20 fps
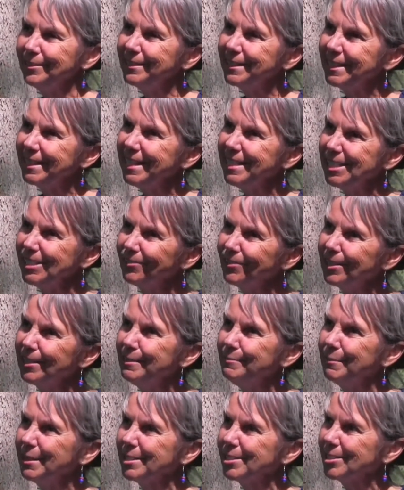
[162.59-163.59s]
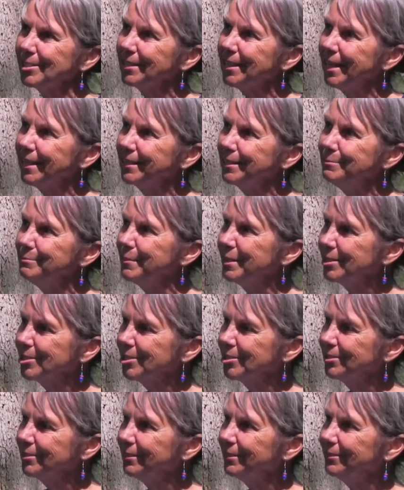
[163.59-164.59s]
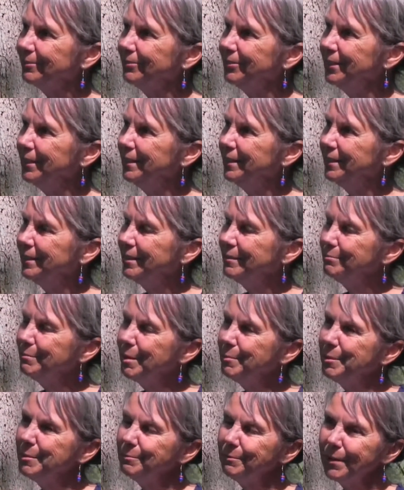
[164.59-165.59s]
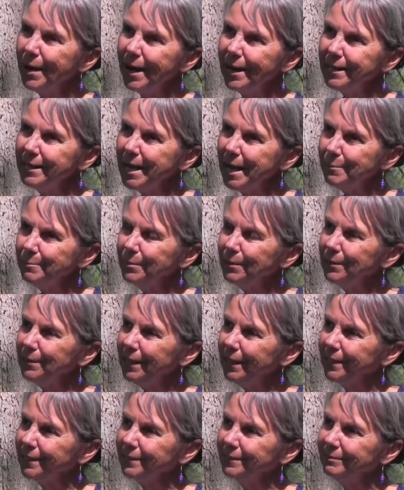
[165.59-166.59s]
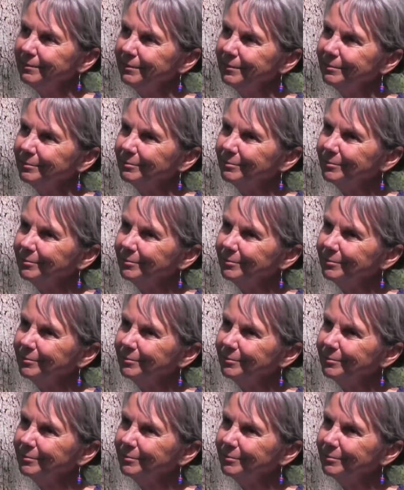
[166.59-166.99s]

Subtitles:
It tastes very much like a mixture of maybe pineapple and